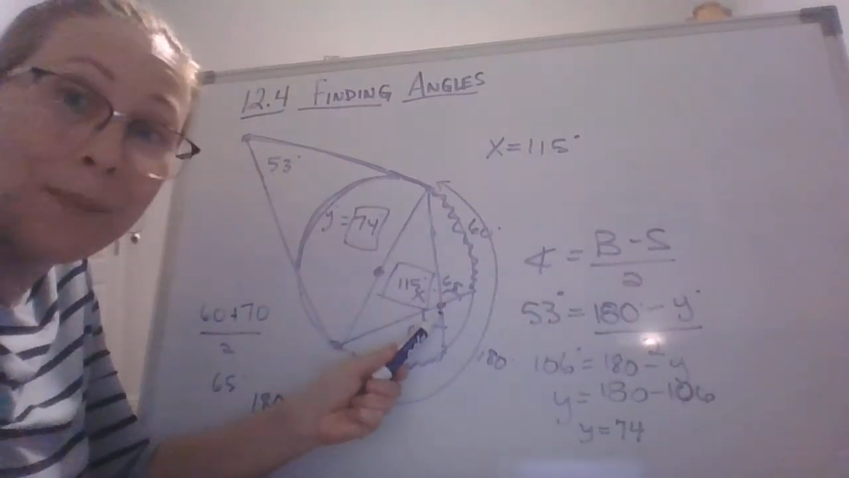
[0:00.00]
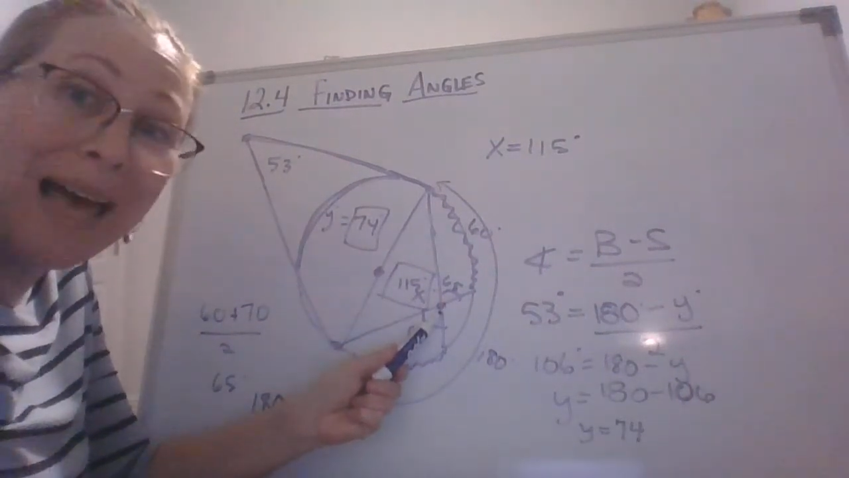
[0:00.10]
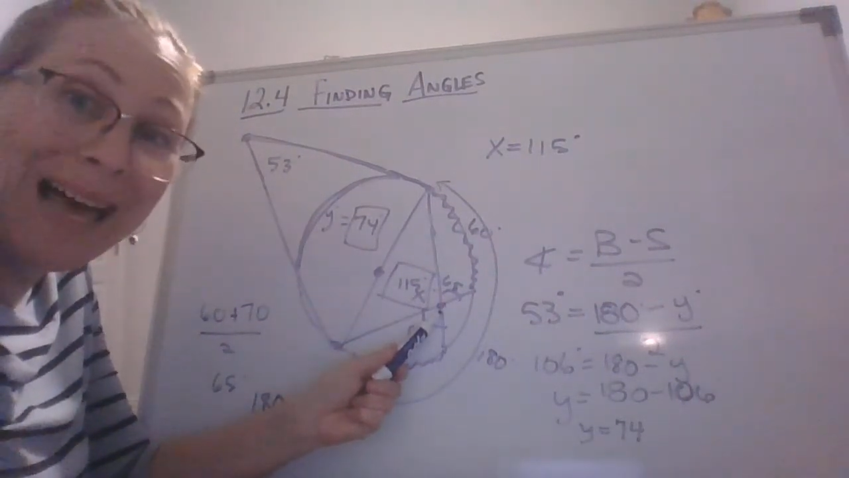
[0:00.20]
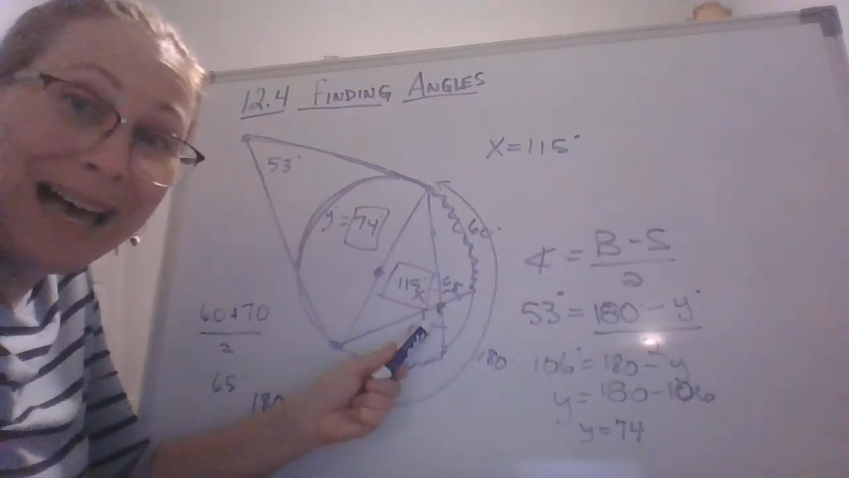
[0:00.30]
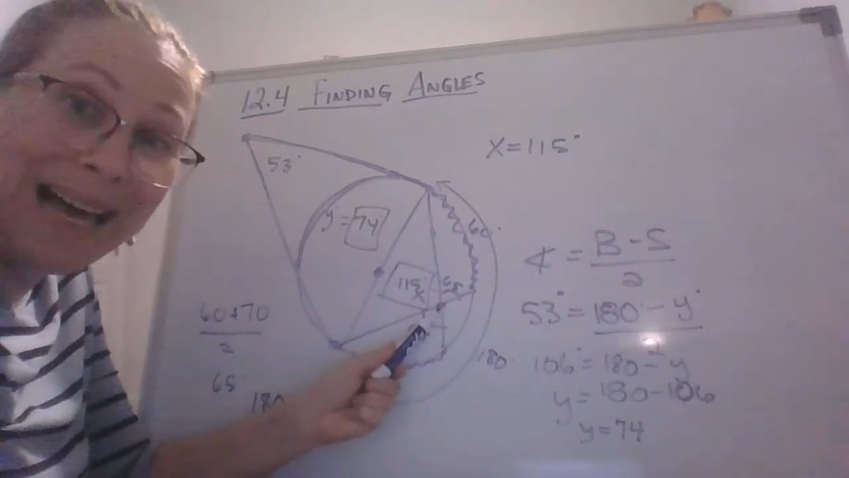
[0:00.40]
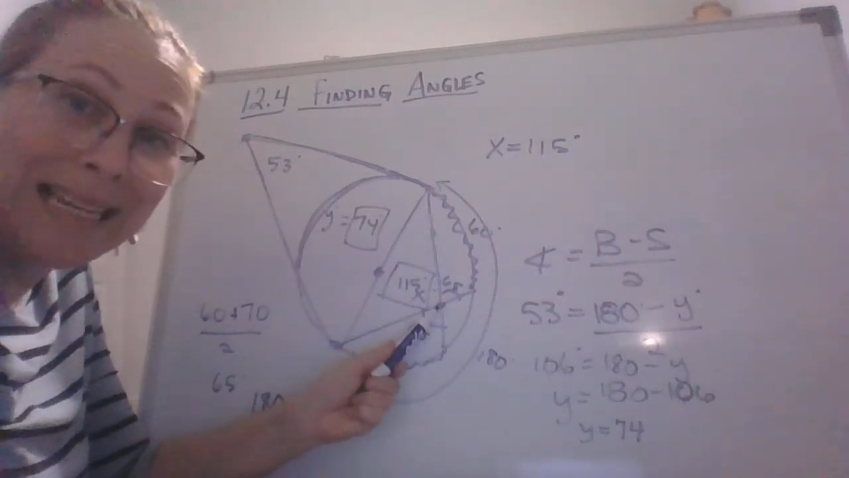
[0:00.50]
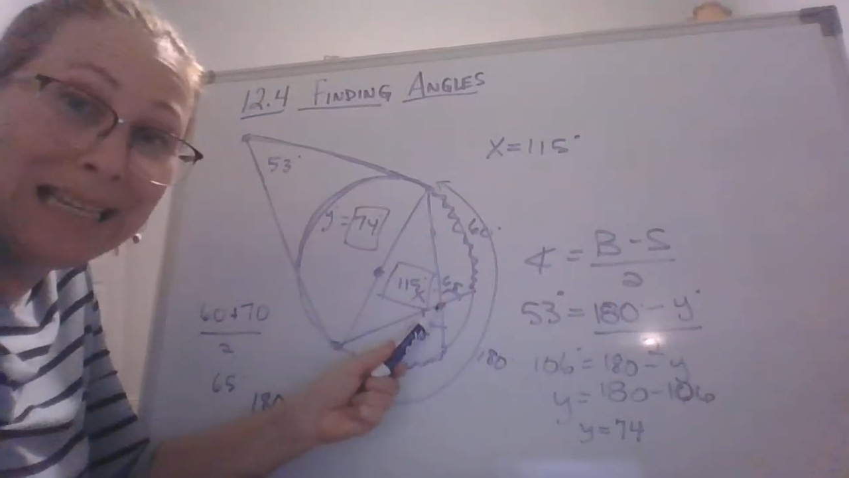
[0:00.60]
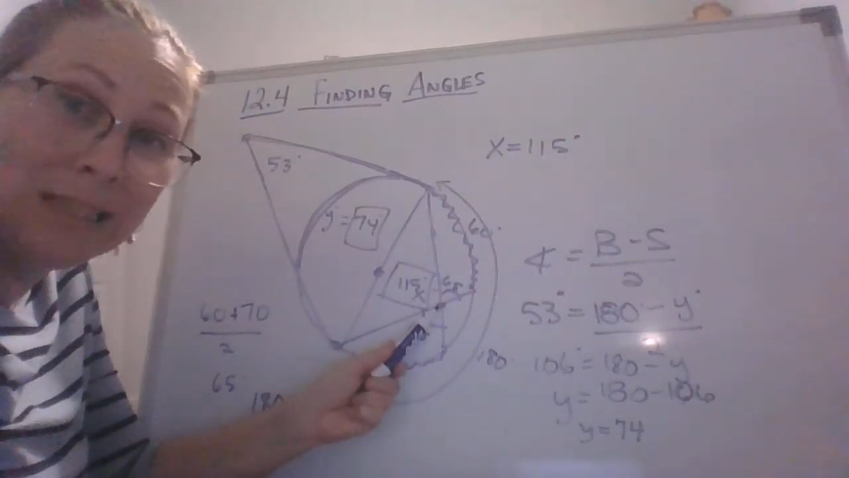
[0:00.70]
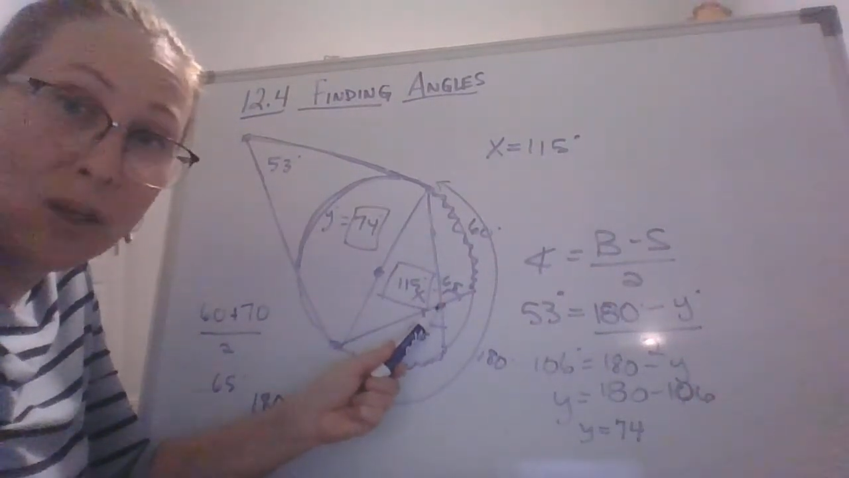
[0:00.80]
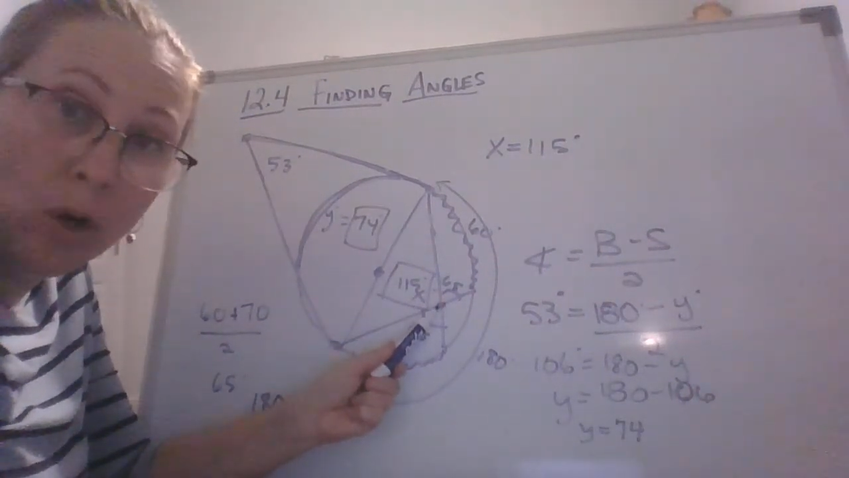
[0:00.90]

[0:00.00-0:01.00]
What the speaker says: I'm adding the